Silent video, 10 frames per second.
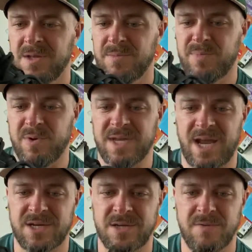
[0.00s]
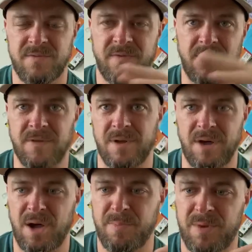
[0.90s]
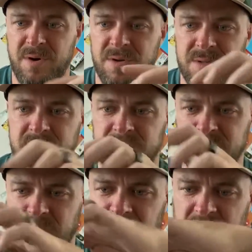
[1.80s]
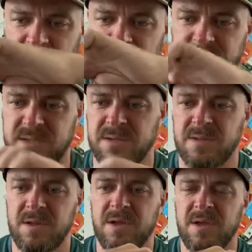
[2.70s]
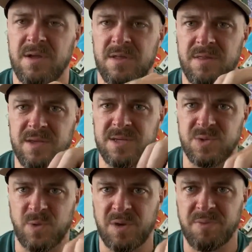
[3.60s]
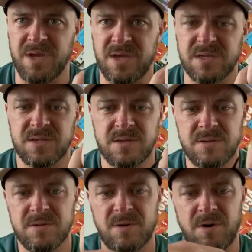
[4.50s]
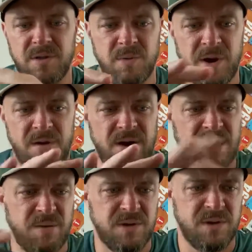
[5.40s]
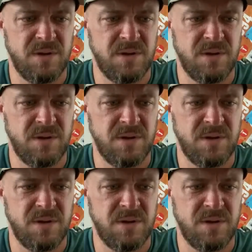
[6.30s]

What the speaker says: protection for the upper, seeing as this is one piece all the way around.